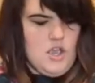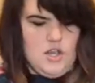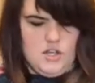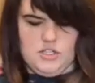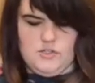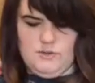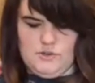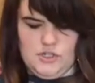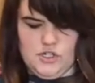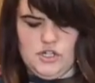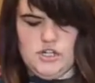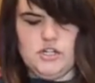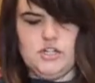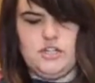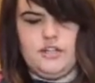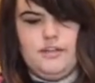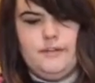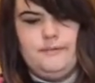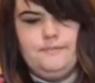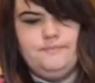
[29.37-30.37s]
So what you're going to
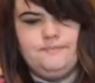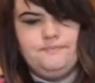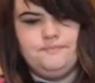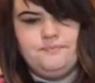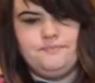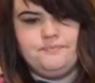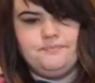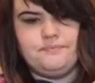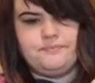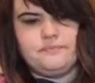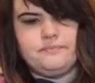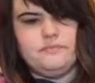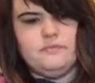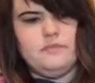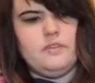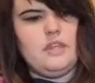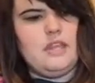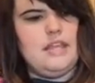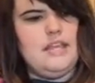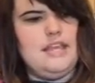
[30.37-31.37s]
do
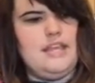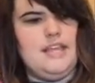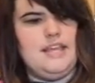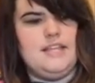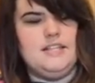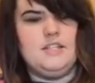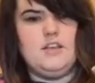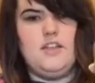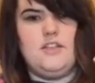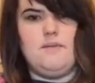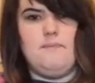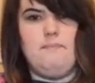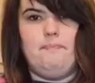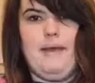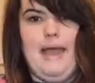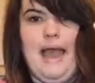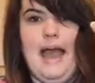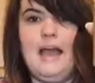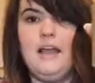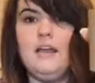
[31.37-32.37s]
is on the
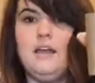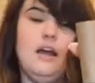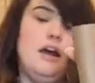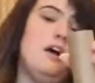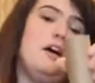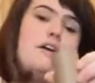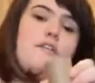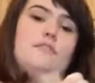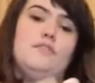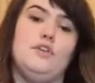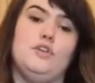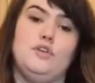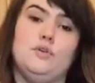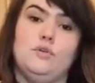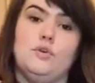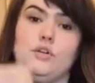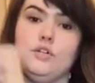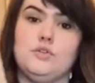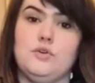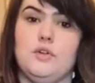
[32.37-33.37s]
back of
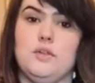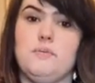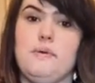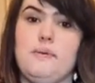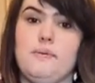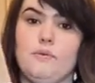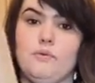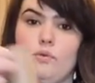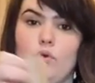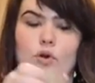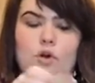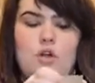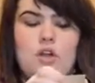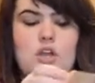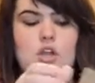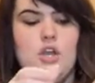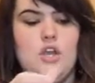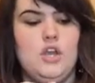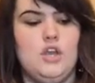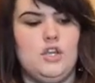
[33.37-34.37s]
your toilet paper roll,
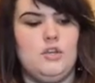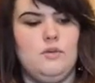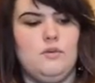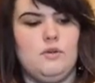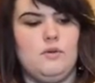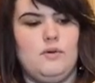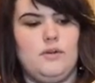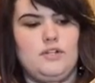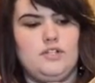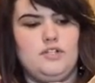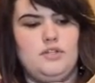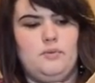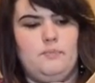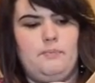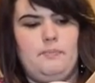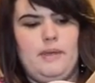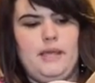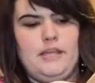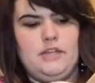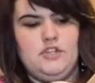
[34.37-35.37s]
you're going to
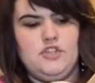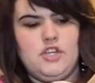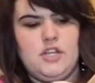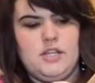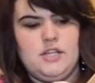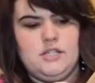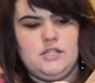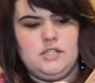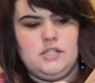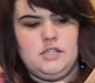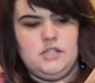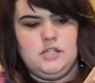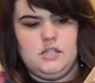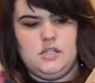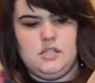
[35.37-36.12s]
pinch it,